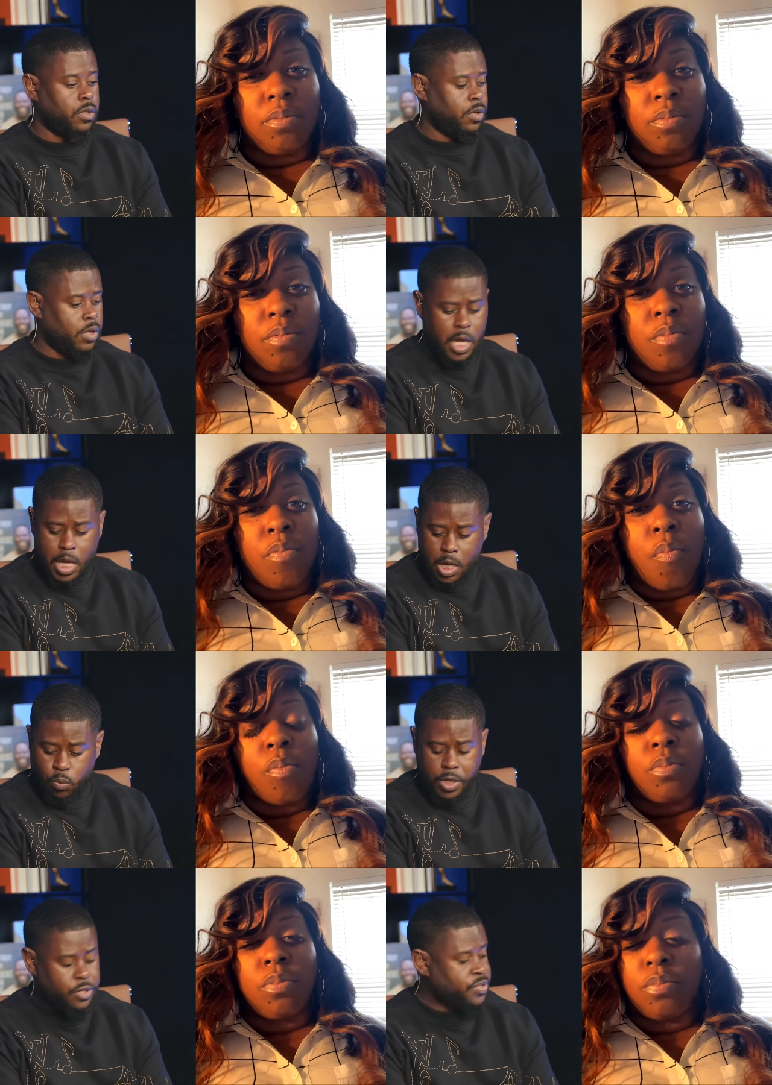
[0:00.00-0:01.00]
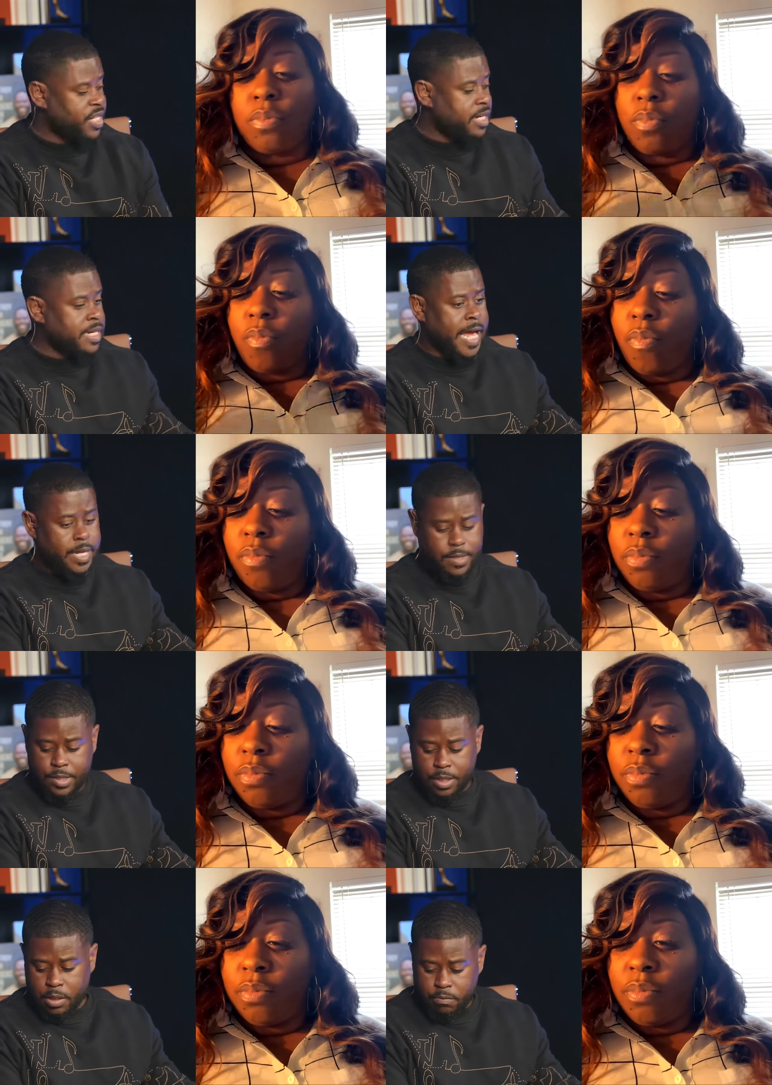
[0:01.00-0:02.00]
Speaker 1: What do you see net
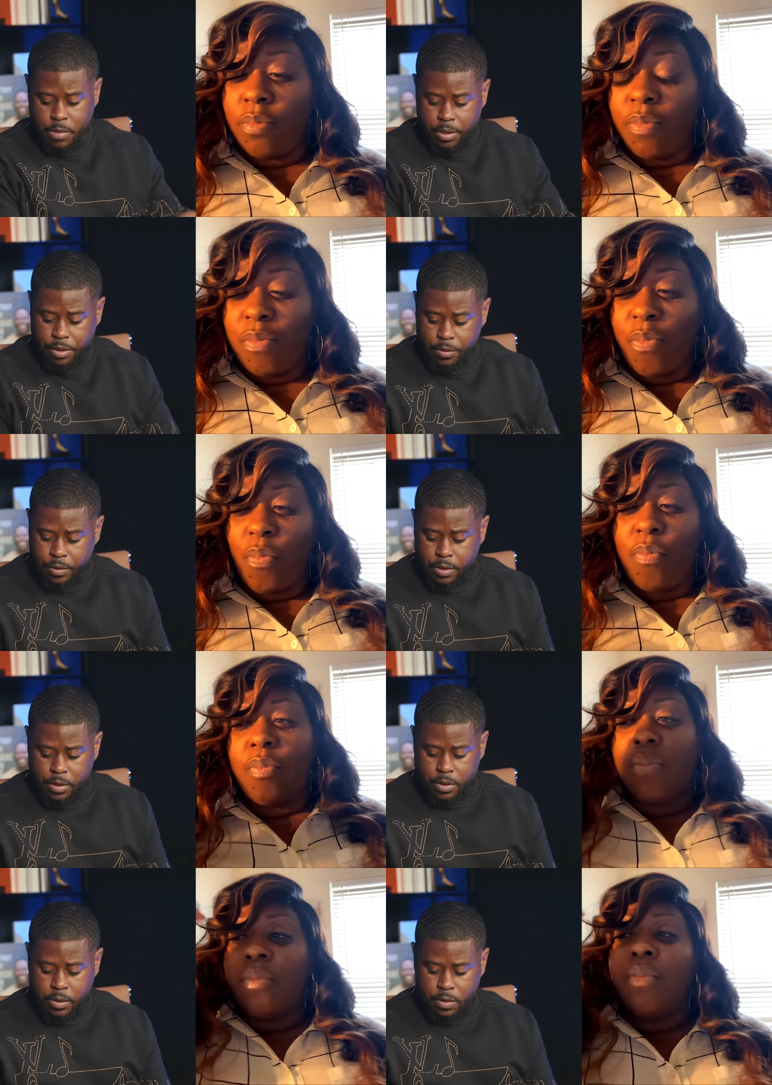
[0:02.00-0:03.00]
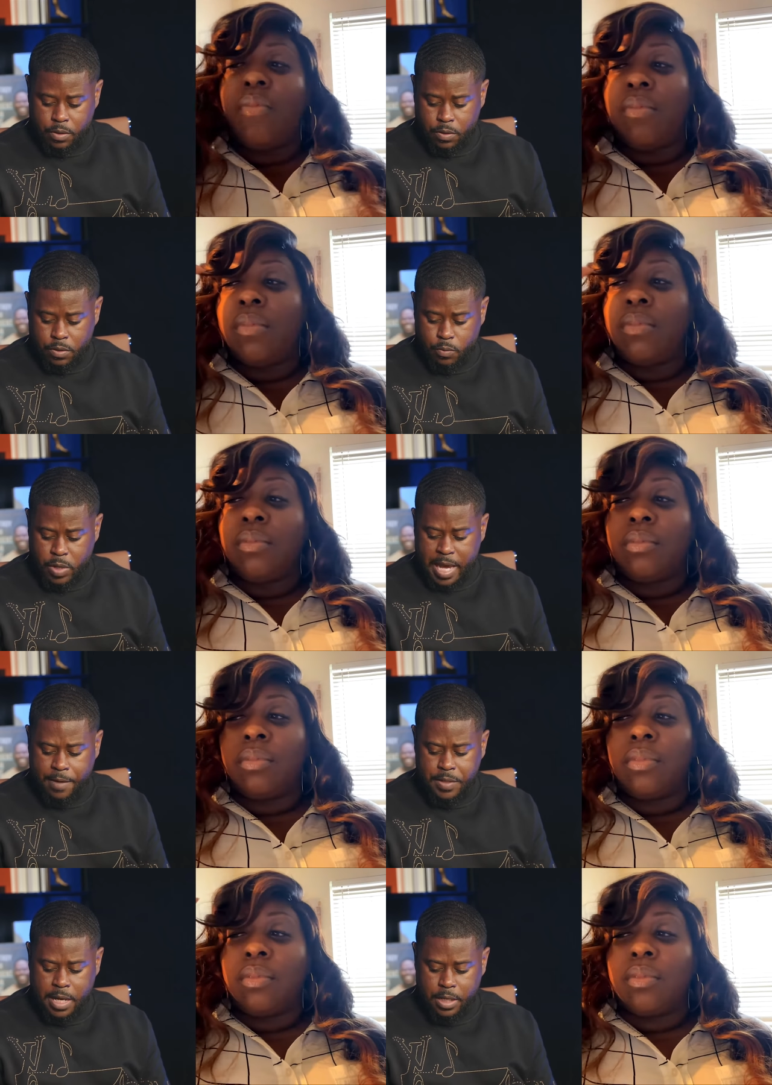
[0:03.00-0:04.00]
a month? So we have
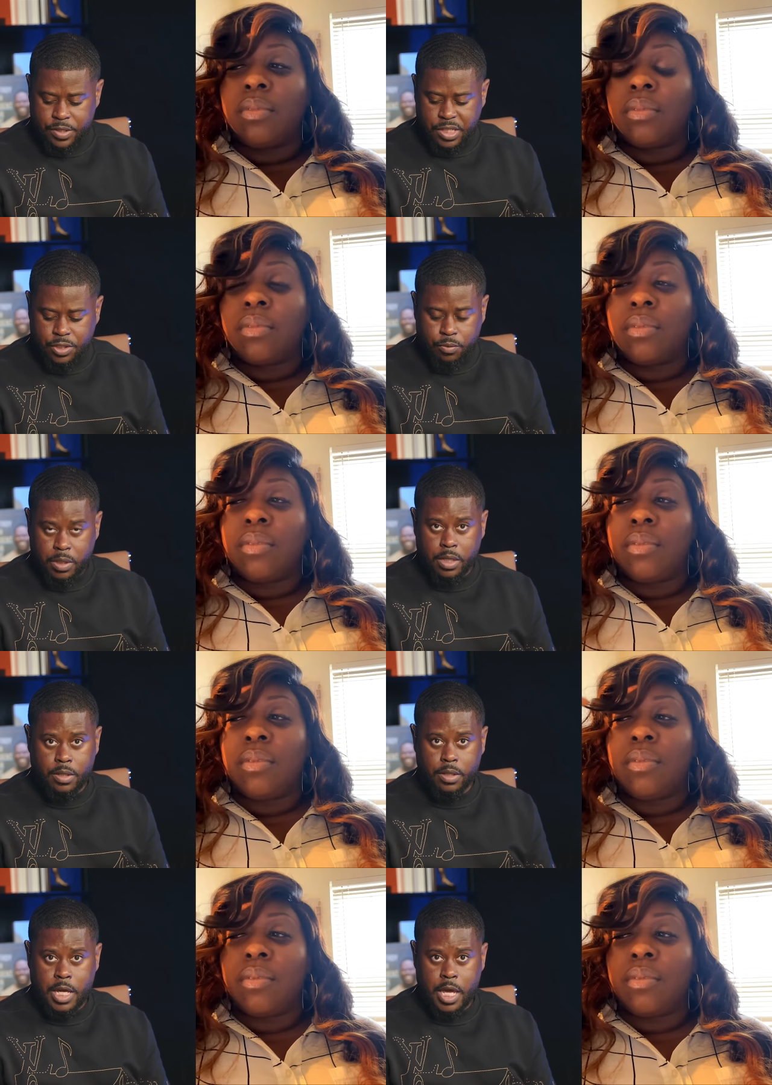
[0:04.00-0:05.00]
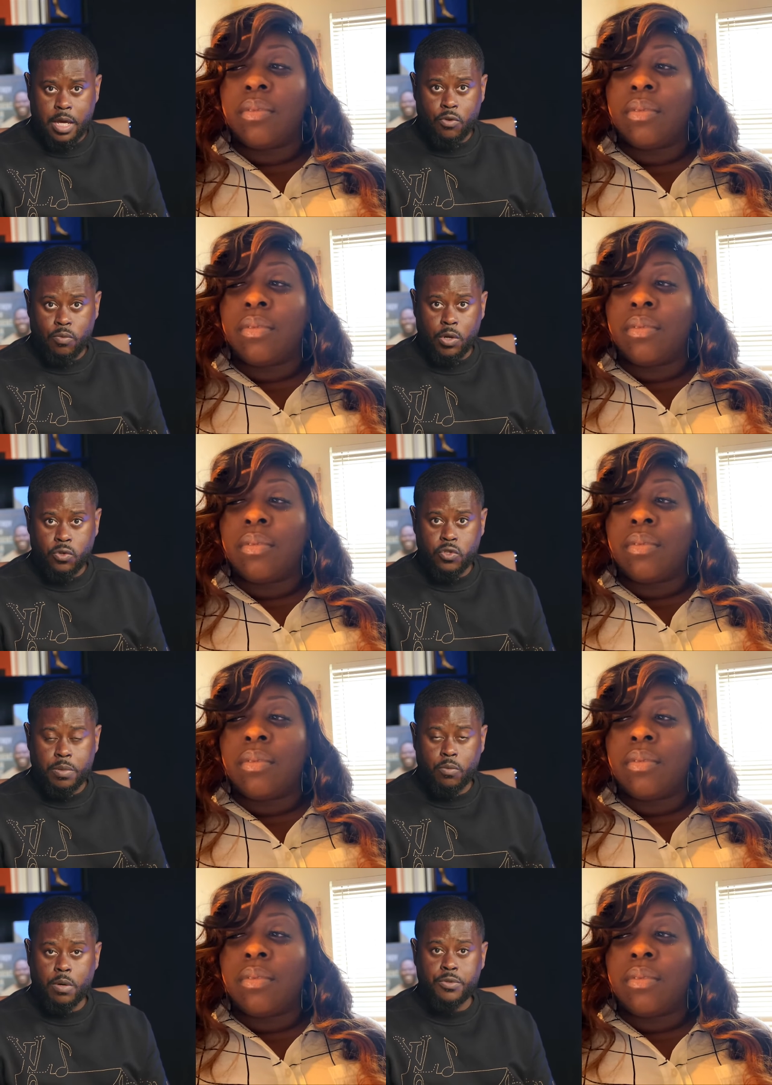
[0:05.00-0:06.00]
you down at 63K gross, but
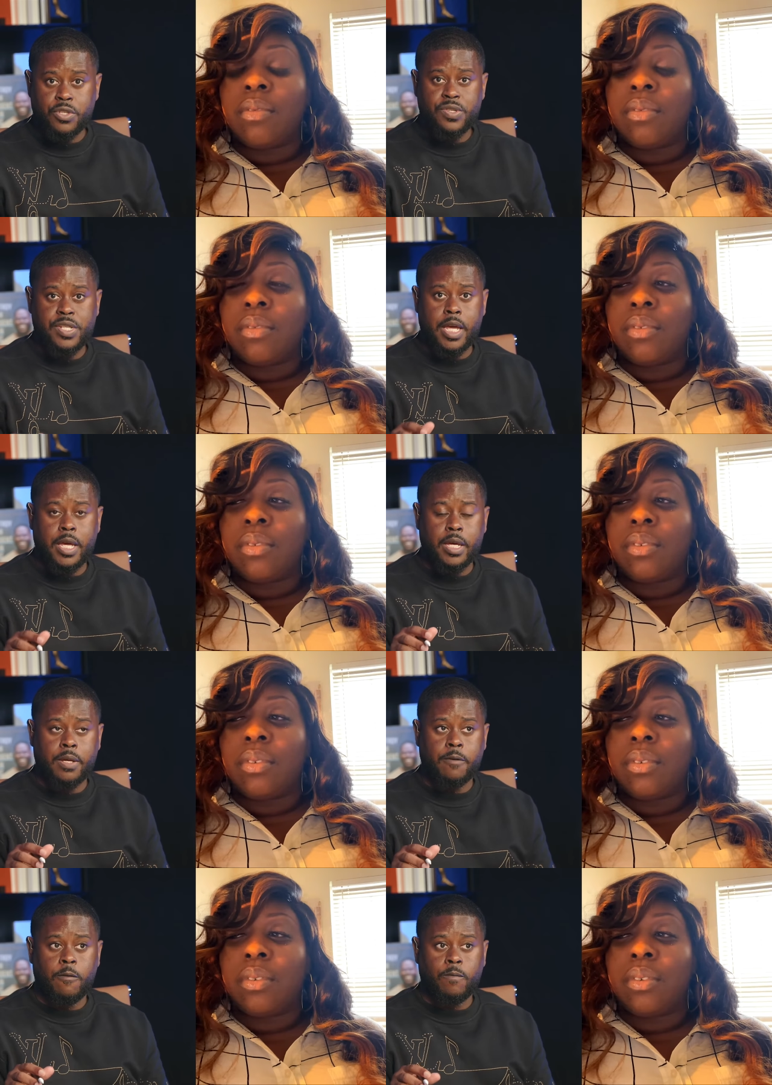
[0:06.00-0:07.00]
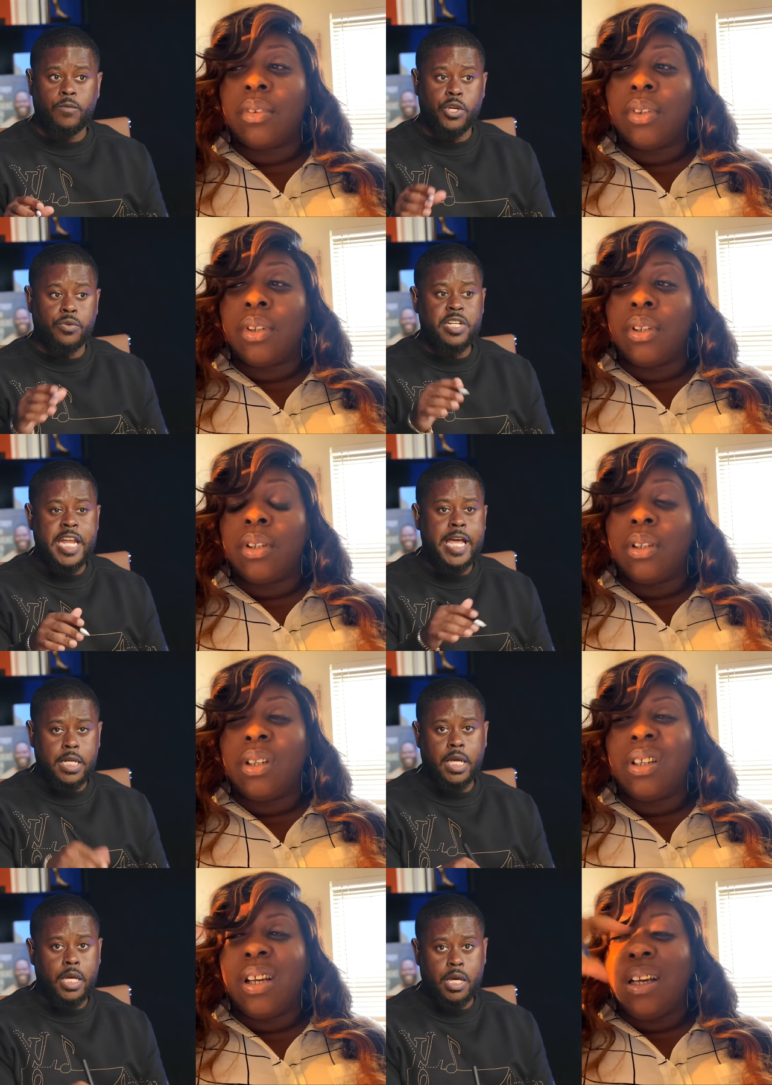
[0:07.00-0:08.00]
what would you say your net
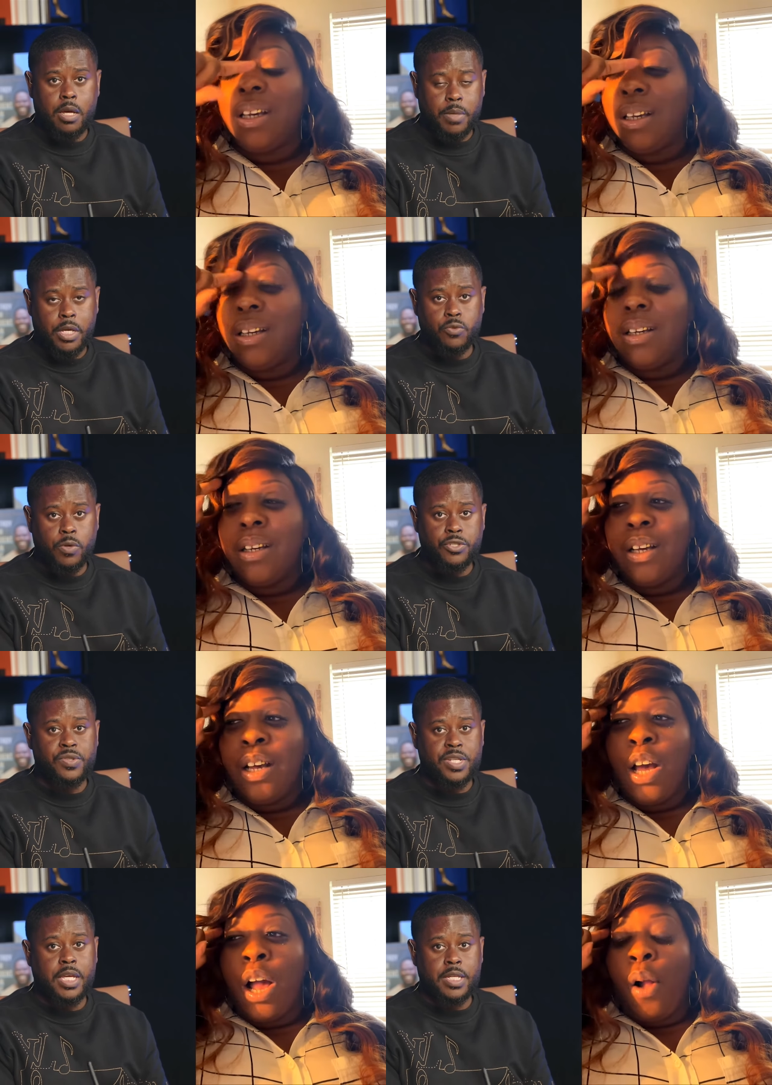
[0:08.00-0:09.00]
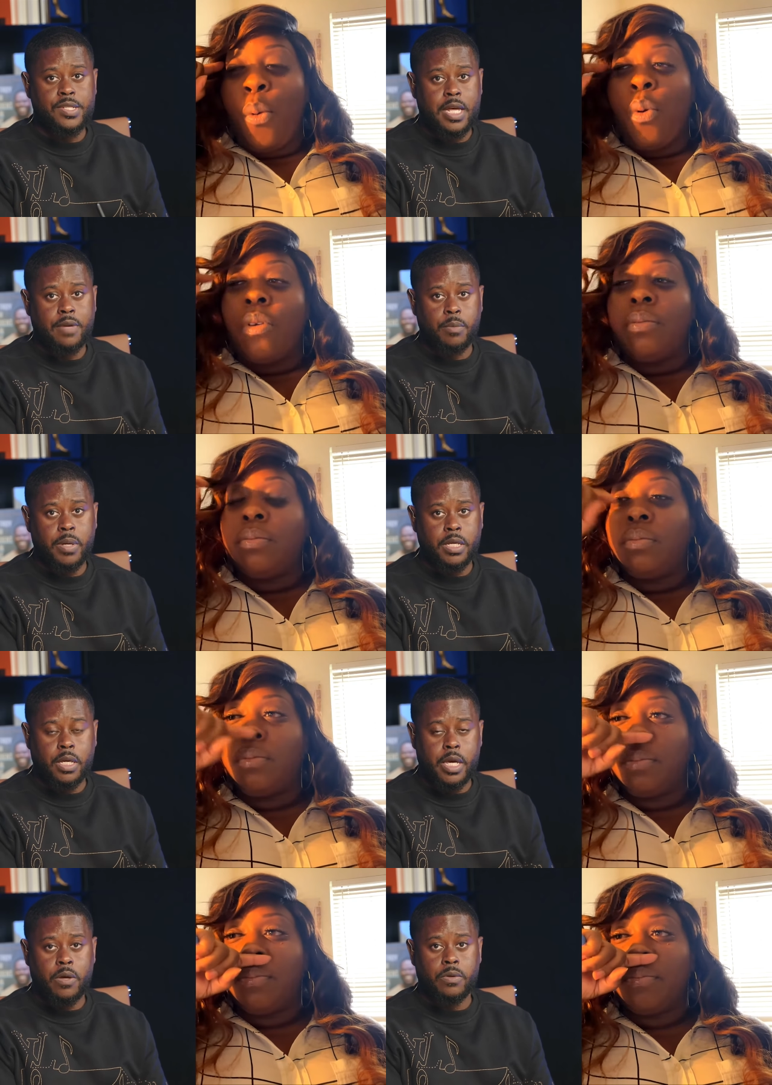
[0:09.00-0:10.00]
income is, what you see inside of your bank account?